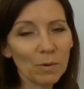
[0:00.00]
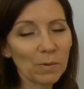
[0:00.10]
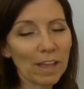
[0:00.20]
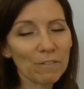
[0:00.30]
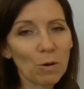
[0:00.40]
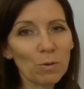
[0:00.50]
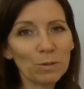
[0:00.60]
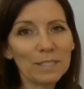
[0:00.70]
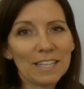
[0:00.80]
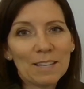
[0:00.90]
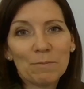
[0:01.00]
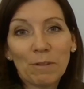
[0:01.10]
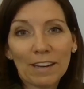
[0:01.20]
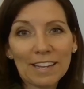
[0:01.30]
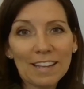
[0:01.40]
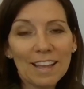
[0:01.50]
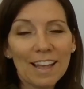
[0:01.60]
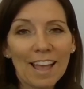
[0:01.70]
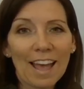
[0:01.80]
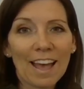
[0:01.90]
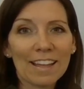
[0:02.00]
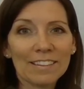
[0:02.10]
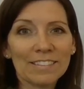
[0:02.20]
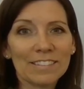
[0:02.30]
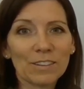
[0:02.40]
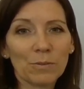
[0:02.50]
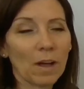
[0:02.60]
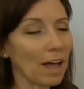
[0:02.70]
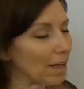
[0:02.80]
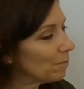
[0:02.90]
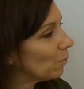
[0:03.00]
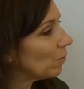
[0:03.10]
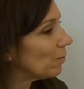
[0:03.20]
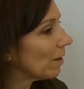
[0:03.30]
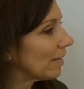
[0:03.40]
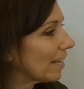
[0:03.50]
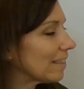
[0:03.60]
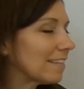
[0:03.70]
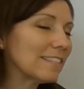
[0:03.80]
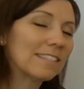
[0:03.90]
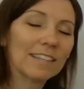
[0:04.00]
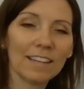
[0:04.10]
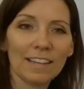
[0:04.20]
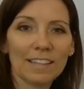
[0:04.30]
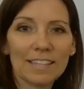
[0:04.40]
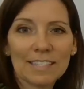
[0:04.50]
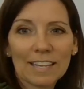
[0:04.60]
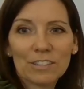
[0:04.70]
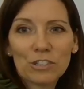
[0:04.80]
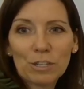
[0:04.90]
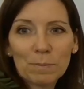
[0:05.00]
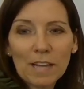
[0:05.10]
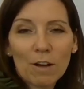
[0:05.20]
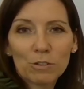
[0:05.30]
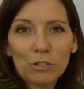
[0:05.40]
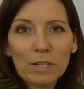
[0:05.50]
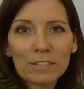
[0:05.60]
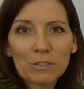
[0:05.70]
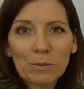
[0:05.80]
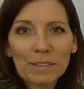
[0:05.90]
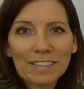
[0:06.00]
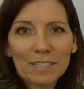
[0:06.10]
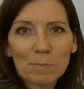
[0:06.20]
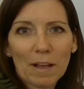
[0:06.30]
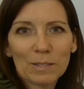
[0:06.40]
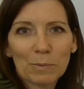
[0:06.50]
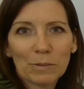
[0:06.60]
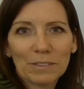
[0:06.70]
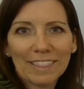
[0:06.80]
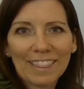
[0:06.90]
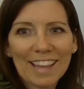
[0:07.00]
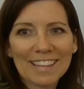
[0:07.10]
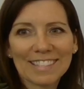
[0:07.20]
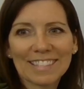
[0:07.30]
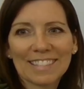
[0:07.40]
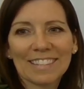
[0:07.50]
We have a whole team ready, and we want to get these shipped out to you as quickly as possible. Thanks.